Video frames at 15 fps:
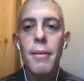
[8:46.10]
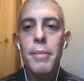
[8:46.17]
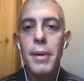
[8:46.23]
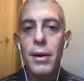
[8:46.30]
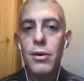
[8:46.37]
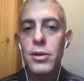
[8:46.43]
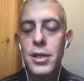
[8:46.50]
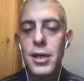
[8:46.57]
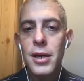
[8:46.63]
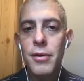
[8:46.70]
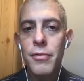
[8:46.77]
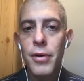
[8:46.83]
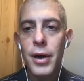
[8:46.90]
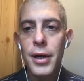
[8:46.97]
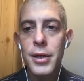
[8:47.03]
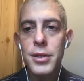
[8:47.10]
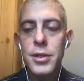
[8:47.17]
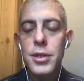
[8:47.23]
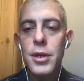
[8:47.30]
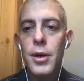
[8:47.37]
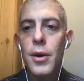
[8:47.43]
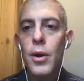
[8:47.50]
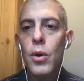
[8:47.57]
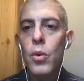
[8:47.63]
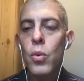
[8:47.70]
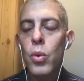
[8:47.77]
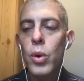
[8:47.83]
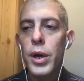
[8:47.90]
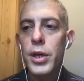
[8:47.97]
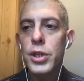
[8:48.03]
parenting advice,
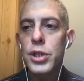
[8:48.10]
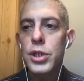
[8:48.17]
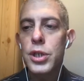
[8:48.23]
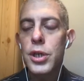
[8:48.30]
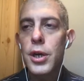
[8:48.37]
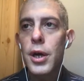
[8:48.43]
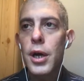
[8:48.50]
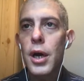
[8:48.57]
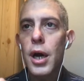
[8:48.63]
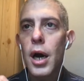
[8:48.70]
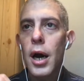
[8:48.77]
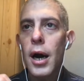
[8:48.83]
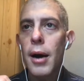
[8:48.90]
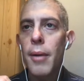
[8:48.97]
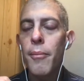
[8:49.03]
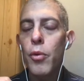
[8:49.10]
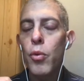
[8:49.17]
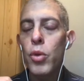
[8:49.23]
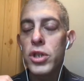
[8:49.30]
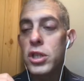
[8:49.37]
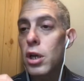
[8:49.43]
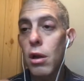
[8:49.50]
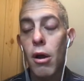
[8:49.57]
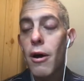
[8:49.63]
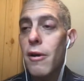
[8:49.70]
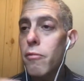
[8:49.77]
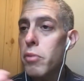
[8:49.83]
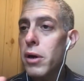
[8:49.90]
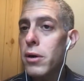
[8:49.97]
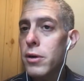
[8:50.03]
which a lot
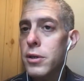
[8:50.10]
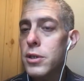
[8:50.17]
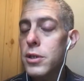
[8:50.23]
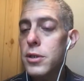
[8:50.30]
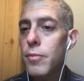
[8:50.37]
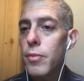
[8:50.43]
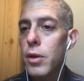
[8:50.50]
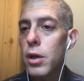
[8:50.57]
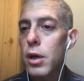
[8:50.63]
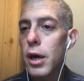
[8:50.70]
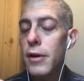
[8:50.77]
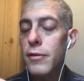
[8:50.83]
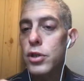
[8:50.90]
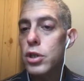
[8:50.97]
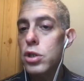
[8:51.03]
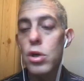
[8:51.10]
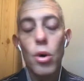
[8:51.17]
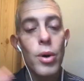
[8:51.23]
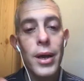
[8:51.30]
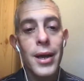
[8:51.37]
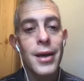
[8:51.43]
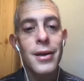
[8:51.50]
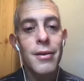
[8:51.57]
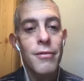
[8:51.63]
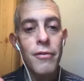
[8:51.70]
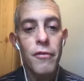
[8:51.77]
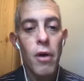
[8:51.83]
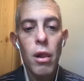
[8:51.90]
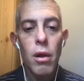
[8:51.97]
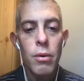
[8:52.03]
of parents kind of just go ahead and
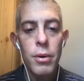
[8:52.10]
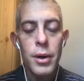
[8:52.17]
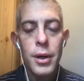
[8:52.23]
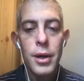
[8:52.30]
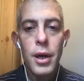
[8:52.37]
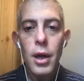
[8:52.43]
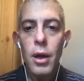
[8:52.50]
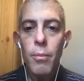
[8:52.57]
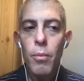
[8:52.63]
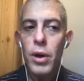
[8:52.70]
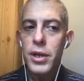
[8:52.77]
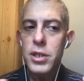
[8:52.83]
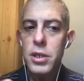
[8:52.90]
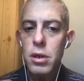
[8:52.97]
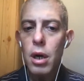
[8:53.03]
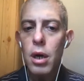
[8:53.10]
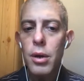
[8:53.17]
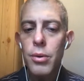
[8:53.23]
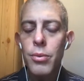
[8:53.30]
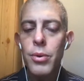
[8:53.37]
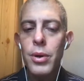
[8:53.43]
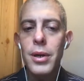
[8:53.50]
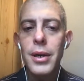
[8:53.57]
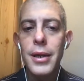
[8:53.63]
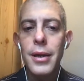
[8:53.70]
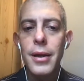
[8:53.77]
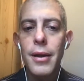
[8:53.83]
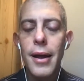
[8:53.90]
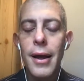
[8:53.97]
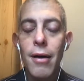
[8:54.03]
follow it, but it's not
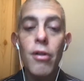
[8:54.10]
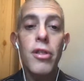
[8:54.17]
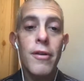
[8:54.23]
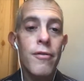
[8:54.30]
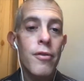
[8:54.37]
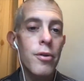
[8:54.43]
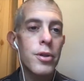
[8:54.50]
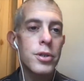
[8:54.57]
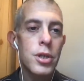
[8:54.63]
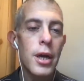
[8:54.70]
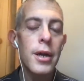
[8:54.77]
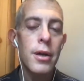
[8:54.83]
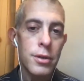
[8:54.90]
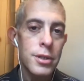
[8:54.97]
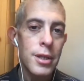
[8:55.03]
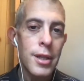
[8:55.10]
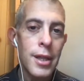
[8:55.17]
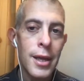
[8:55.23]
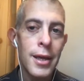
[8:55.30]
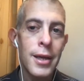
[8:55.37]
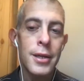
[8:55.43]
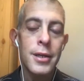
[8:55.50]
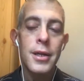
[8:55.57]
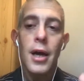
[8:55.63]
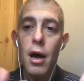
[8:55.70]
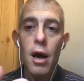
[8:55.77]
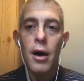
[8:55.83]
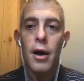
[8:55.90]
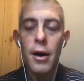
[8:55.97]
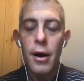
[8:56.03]
really healthy for the child in the end.
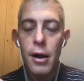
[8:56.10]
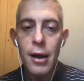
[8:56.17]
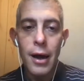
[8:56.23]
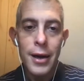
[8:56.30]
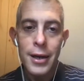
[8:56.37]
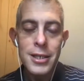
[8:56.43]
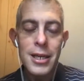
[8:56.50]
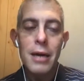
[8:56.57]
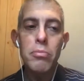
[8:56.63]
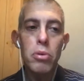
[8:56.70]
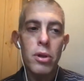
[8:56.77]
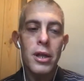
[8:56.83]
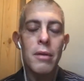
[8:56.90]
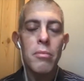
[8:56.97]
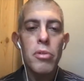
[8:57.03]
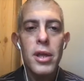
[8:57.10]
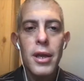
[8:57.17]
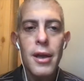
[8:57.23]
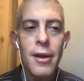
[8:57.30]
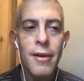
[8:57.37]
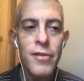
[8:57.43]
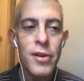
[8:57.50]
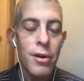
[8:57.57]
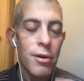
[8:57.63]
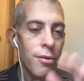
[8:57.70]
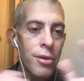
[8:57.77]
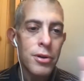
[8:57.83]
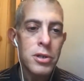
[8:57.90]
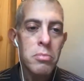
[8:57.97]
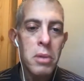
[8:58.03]
An example that I'm thinking of here,
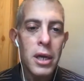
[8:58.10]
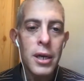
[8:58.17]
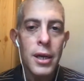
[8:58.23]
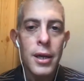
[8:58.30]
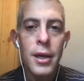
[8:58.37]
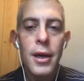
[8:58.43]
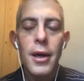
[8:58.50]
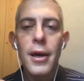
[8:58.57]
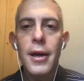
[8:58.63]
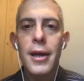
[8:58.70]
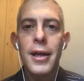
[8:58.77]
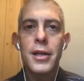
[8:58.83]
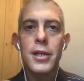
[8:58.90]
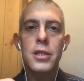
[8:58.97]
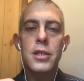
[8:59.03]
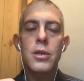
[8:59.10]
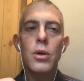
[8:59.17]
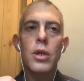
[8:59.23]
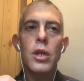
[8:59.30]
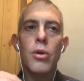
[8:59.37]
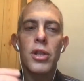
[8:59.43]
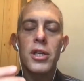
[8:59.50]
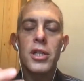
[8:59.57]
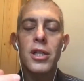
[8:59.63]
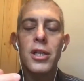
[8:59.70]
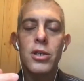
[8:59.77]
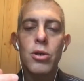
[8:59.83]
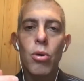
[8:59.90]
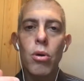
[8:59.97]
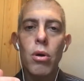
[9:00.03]
there's many, is
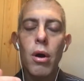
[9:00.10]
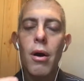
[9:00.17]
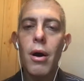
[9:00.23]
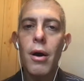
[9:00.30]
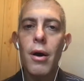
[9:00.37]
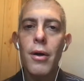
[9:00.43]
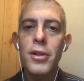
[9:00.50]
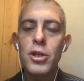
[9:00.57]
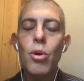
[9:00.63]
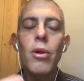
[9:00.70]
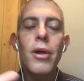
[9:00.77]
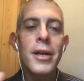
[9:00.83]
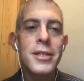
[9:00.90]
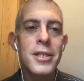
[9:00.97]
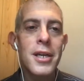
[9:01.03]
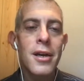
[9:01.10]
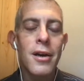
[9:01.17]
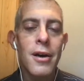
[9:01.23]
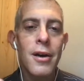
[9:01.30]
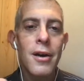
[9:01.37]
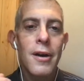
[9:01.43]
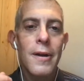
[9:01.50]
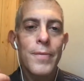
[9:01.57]
this whole idea